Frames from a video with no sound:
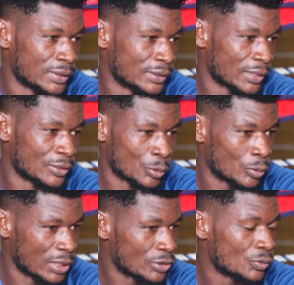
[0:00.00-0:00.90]
He said, "No,
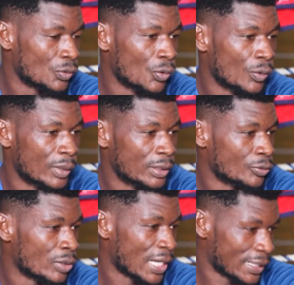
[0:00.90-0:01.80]
I should go home
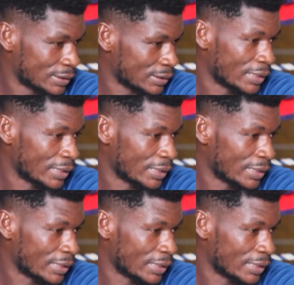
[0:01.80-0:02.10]
and relax."